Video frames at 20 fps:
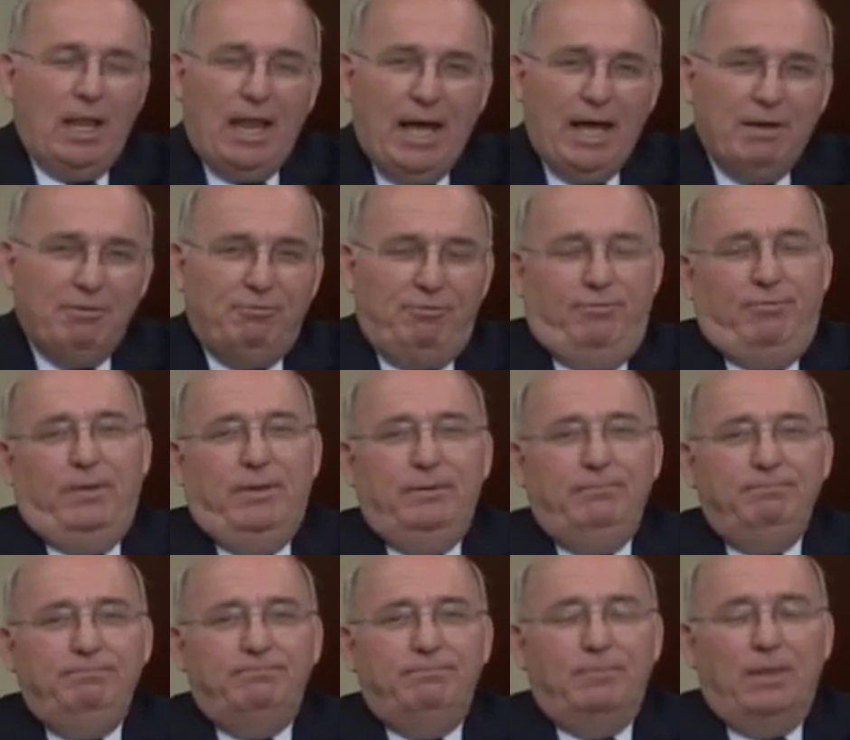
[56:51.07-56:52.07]

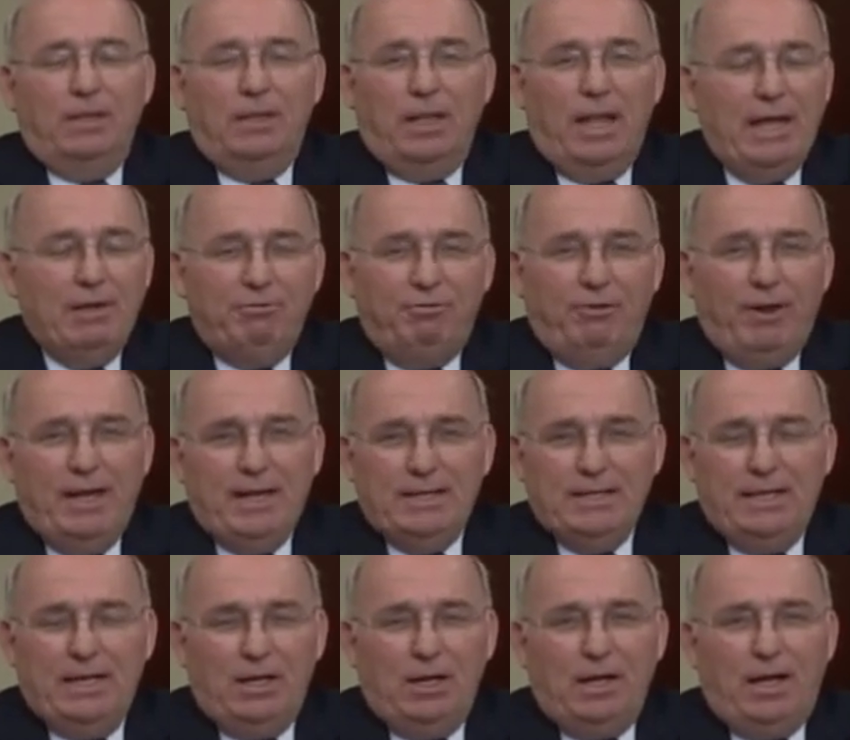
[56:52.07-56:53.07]
the life
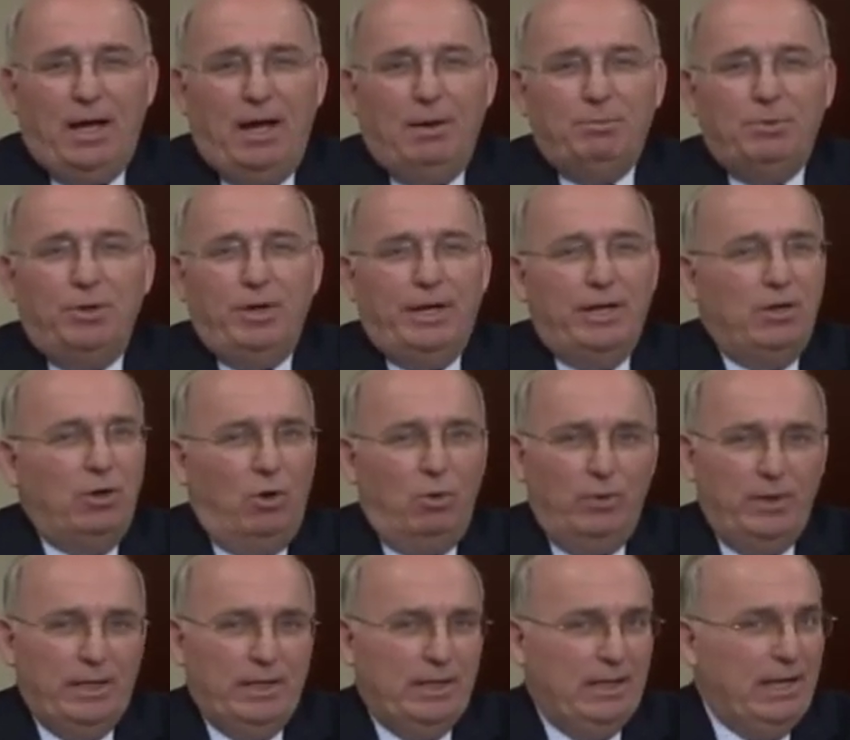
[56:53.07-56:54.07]
flight helicopter had
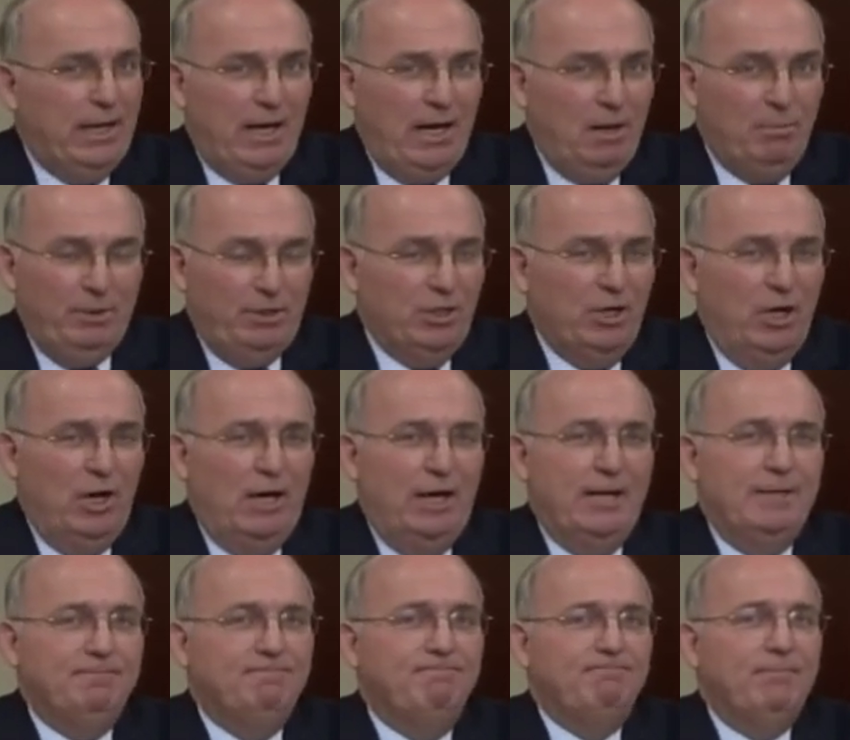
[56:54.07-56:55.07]
already come and
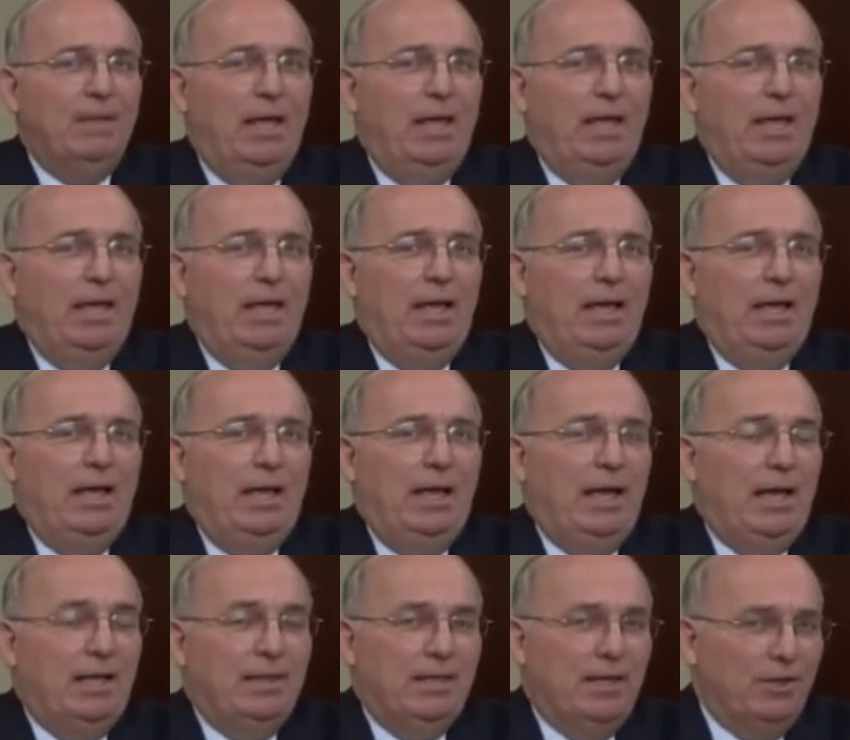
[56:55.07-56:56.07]
gone,
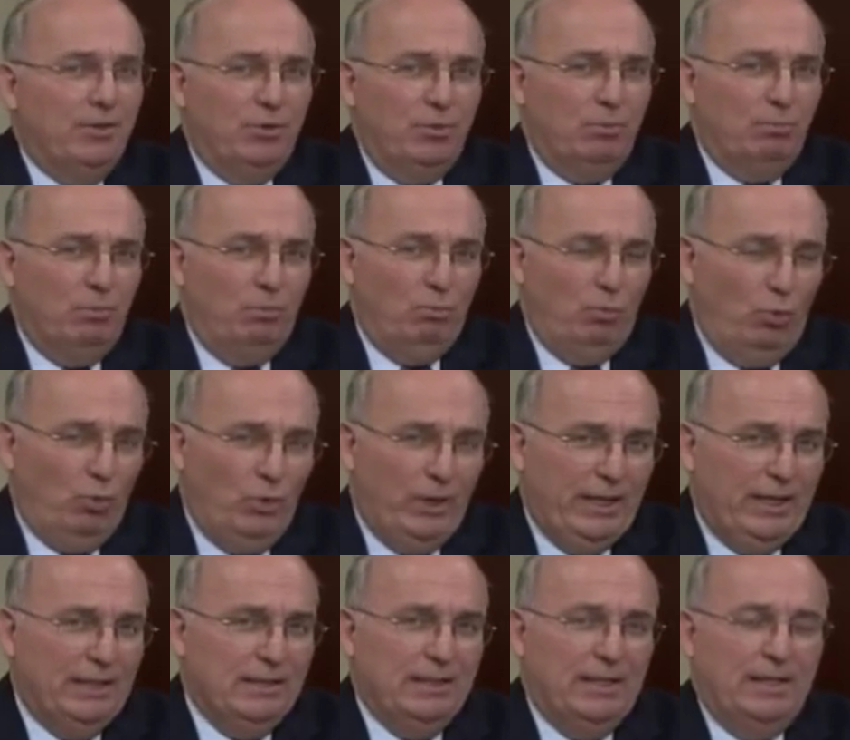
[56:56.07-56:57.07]
and the other
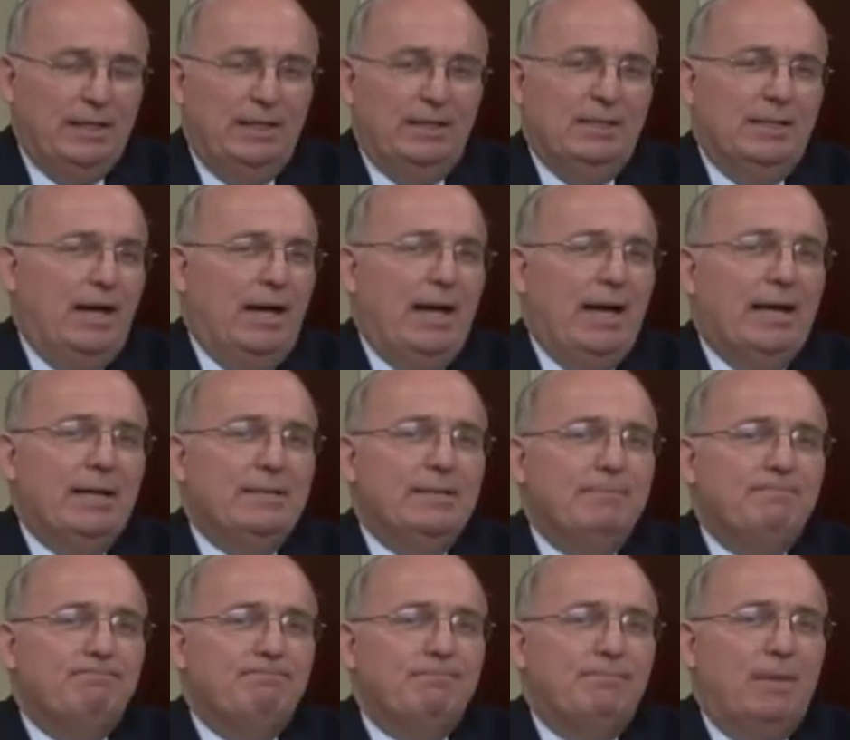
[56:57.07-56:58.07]
Marine that had
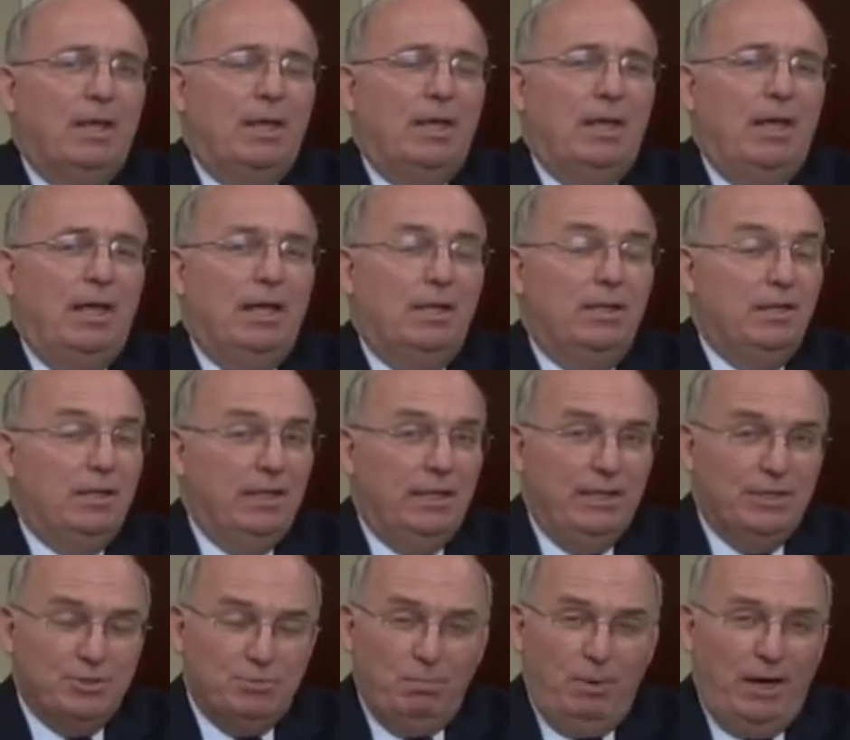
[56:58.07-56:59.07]
died,
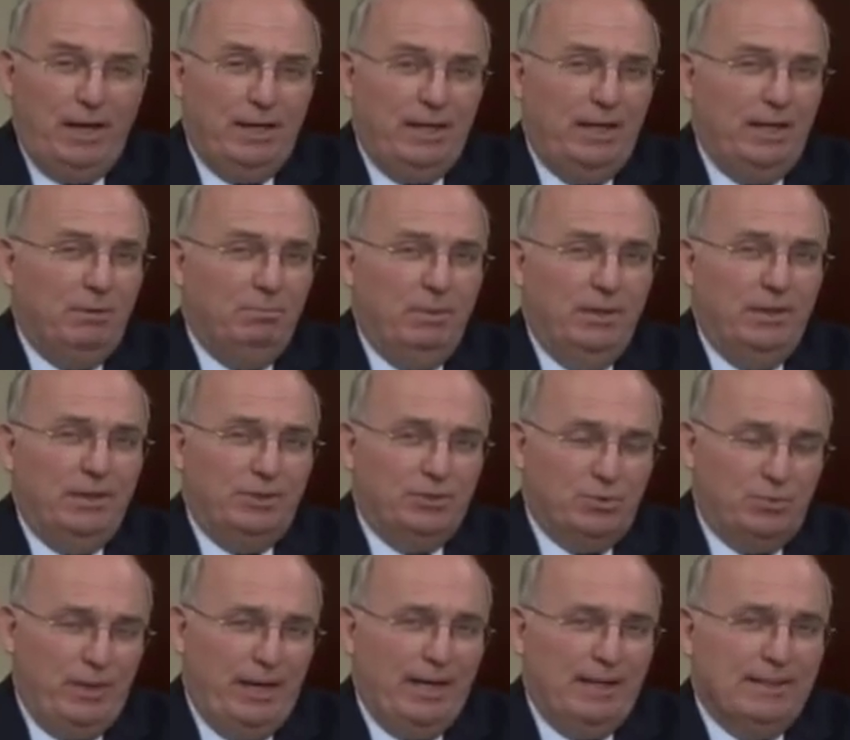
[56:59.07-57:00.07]
his body had been
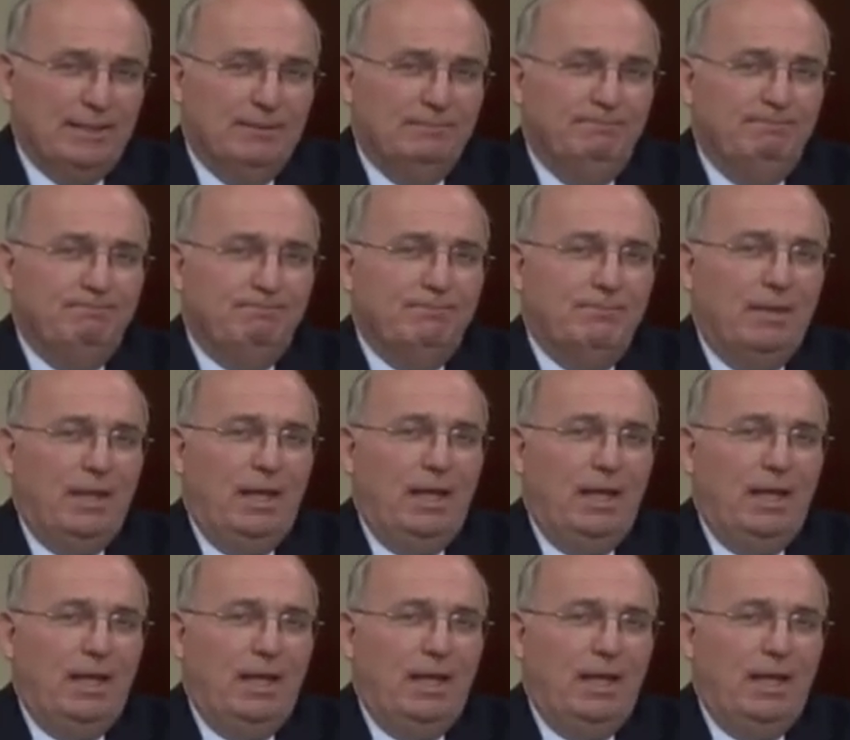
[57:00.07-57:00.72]
extracted.